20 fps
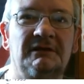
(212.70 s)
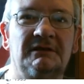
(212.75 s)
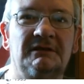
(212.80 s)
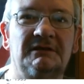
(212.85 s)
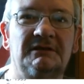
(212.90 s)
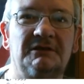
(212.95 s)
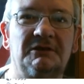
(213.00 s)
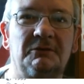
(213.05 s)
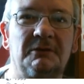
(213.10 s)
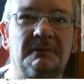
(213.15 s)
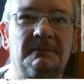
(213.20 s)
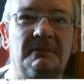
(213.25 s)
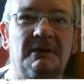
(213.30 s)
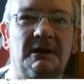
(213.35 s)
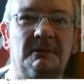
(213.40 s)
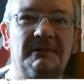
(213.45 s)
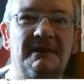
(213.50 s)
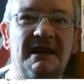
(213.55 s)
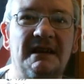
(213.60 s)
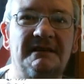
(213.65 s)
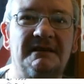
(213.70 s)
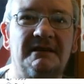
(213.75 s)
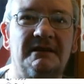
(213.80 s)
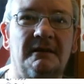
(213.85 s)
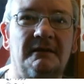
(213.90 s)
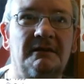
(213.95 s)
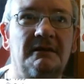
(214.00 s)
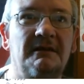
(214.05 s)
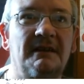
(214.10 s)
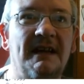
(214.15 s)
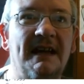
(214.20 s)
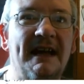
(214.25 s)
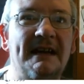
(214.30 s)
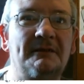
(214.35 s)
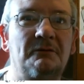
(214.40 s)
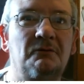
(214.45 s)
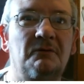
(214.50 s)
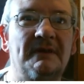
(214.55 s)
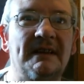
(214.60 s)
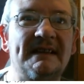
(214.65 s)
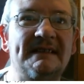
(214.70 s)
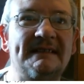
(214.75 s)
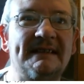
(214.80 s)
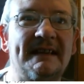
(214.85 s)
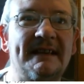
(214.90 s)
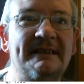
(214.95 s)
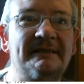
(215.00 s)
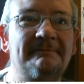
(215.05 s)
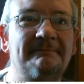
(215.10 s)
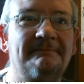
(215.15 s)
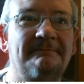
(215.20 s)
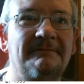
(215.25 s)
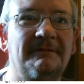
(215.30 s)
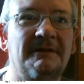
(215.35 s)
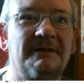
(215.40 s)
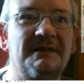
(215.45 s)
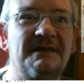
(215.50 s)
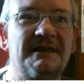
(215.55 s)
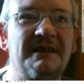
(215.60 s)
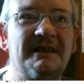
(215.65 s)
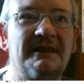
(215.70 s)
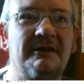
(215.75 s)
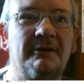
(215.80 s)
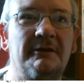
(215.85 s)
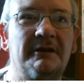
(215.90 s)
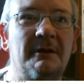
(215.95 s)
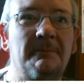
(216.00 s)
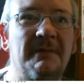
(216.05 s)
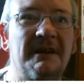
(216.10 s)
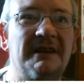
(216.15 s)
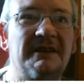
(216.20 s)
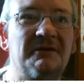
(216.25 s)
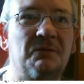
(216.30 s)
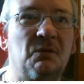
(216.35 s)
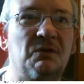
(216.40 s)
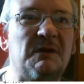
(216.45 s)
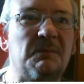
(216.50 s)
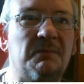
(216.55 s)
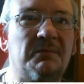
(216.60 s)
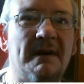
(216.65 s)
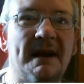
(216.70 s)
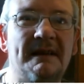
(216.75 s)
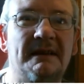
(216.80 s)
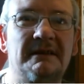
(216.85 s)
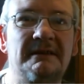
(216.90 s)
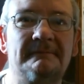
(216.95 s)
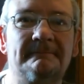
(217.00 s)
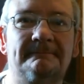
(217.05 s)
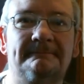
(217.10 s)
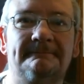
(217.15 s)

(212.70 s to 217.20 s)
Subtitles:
So I'm going to add all this in. You can see it going up here towards Brecon.